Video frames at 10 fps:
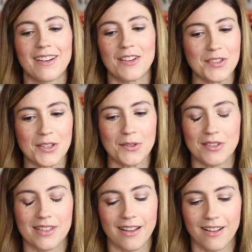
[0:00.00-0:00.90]
and also
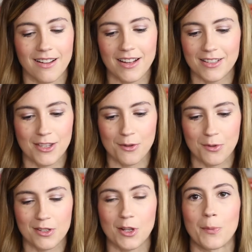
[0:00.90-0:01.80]
just like cuts
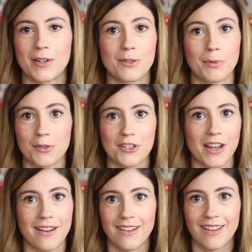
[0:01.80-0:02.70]
through so much
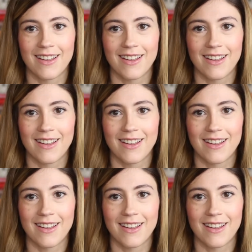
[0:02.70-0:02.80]
bullshit.